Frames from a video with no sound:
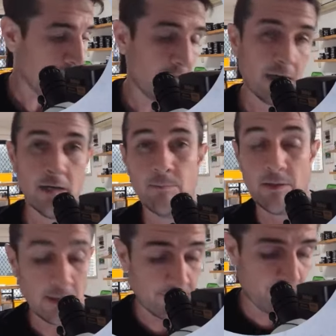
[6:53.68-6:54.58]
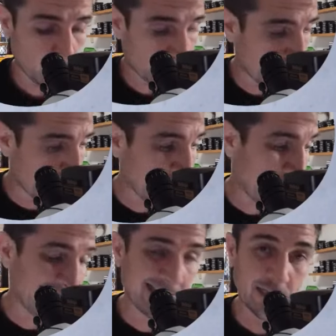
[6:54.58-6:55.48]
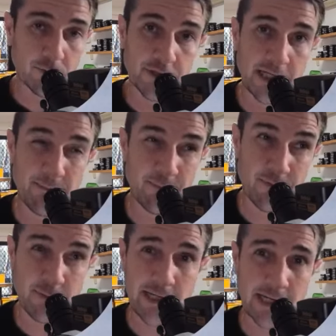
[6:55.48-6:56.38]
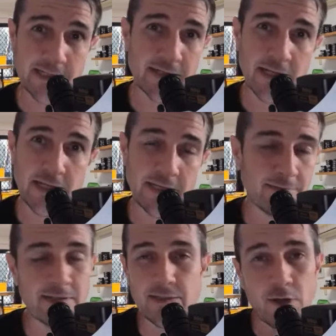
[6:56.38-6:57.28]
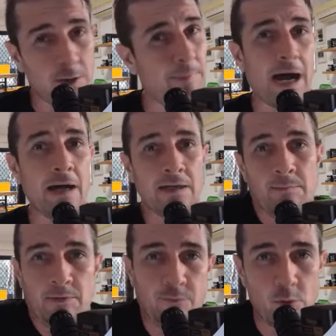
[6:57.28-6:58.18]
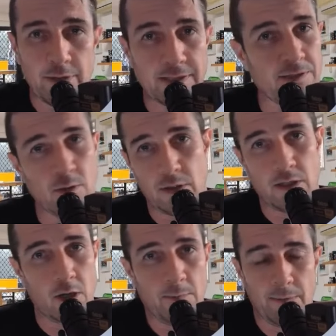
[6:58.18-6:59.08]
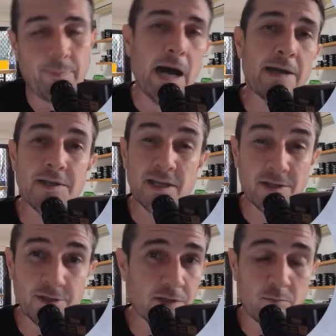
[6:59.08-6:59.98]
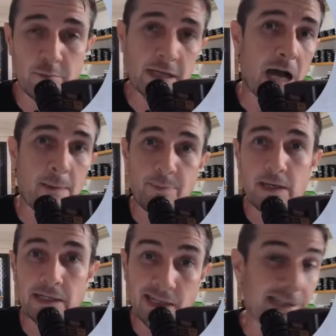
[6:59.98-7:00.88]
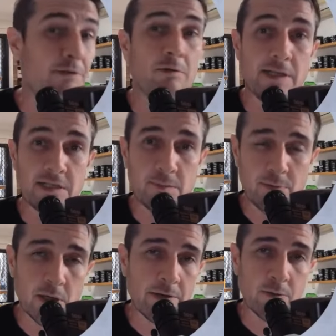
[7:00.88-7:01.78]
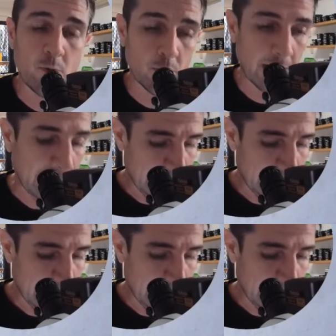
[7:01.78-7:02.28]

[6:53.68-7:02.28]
Unfortunately, this little chip, 3XT, there's no part number for it. It's not a common part you can just ring up an electronics supplier and order.